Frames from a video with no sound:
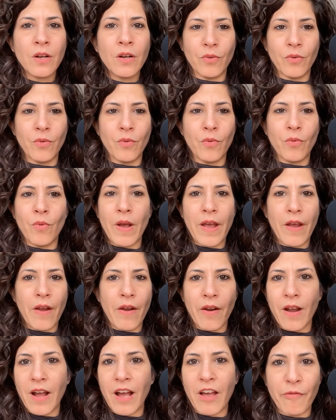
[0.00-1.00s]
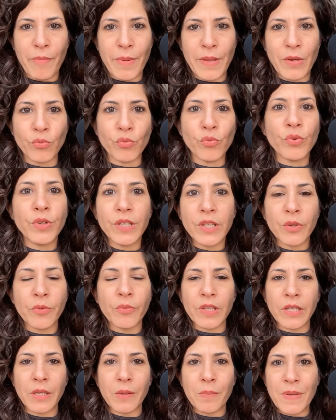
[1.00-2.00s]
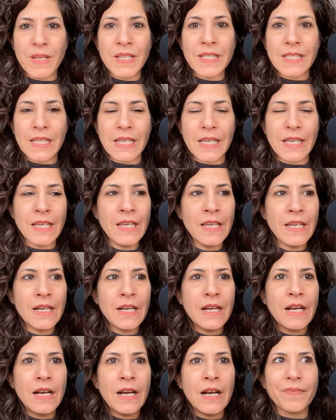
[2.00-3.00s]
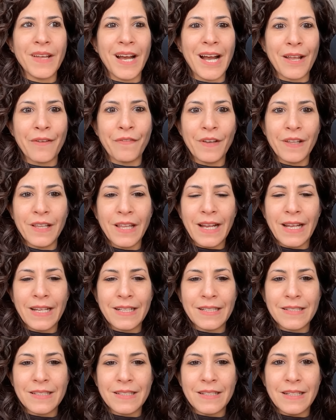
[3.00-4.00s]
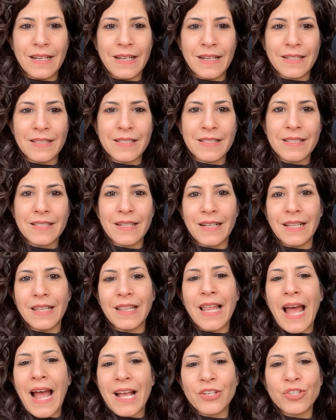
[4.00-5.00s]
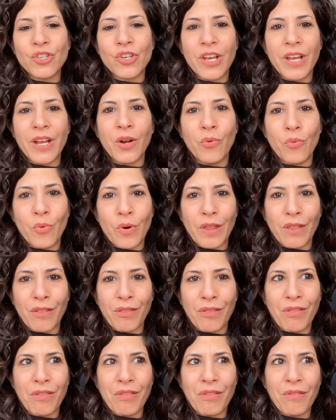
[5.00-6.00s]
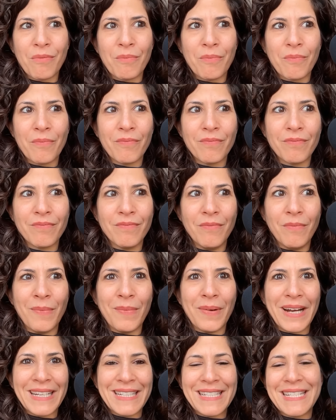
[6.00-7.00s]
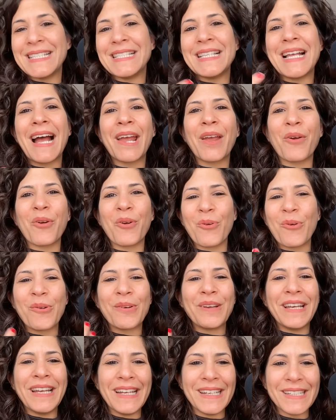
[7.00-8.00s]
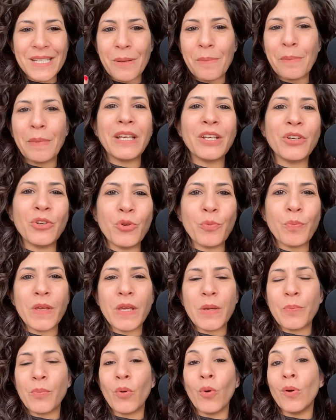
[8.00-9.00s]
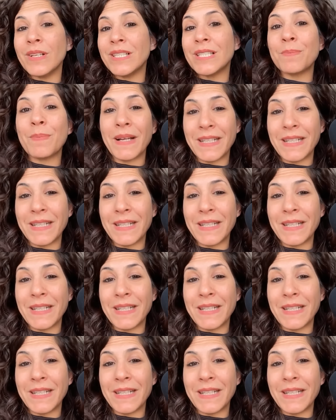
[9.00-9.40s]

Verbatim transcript: where I've been really, really busy, I feel like it it's clashing with my desire or need to meet new people and spend